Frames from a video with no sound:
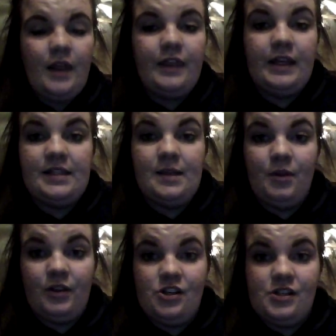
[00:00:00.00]
The
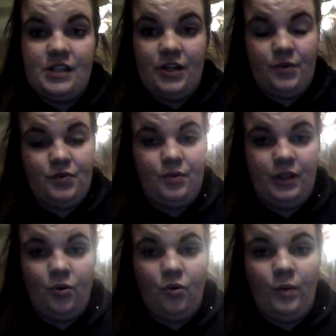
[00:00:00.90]
simulation center was
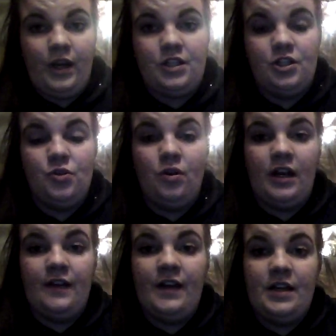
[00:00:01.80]
really cool. We got to do a
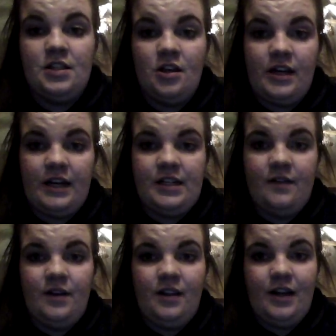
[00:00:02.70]
lot of hands-on
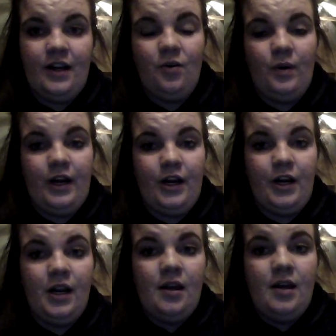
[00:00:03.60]
activity there where